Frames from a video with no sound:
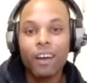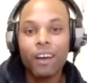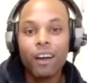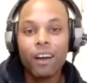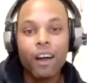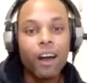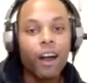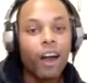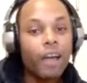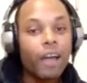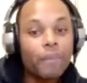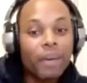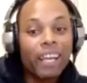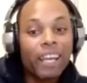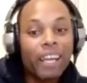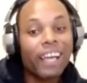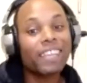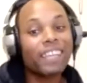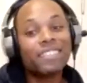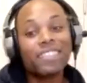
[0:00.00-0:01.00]
all right, man,
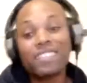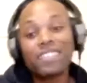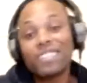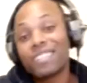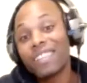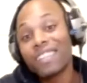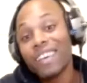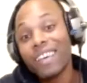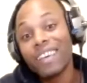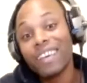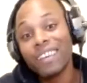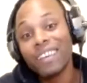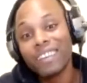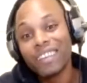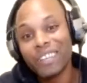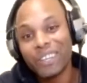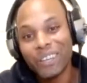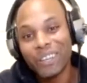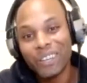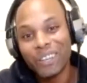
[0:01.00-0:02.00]
I guess this is it.
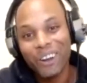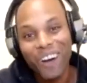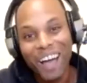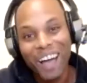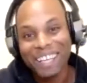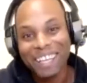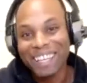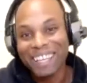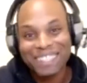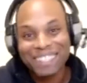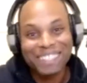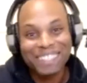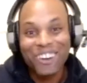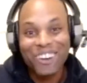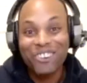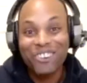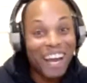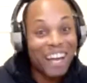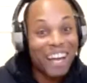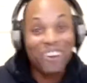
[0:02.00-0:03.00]
You know, I guess, you
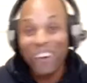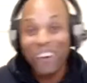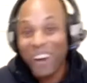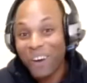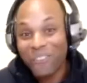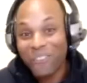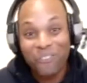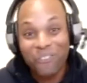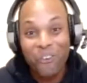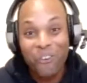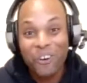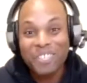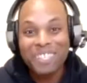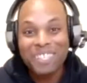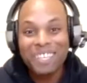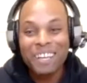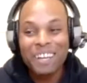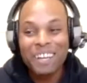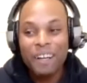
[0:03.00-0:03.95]
know, there ain't no Air Force.